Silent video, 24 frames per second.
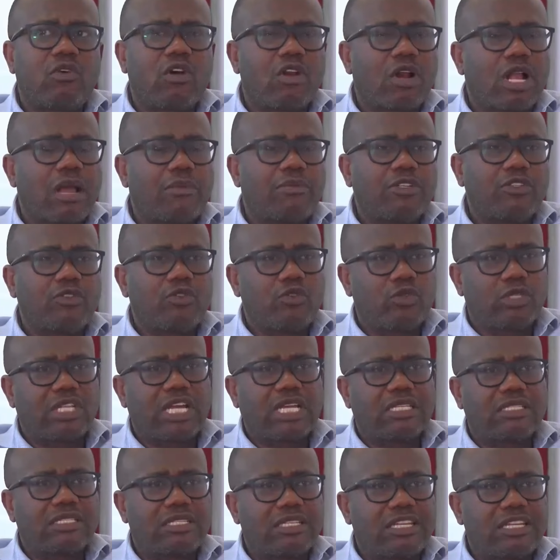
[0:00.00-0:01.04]
the court said
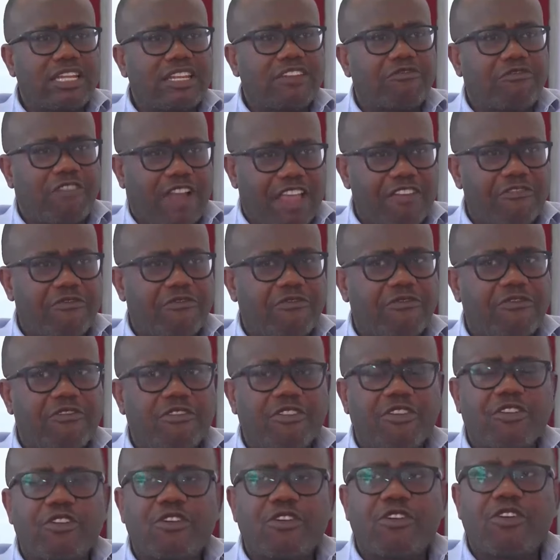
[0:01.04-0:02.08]
that virtually
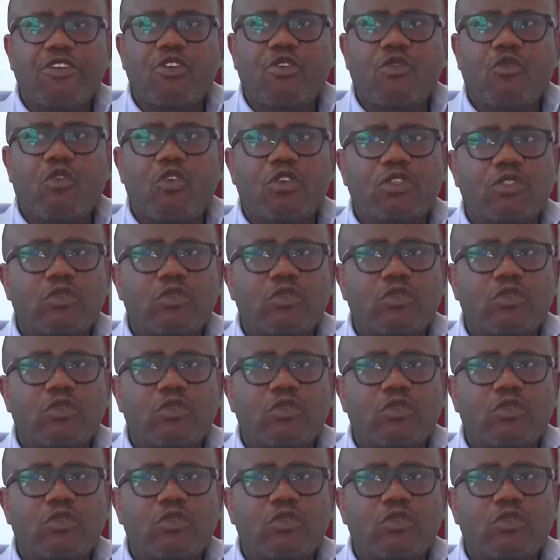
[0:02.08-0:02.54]
everything was done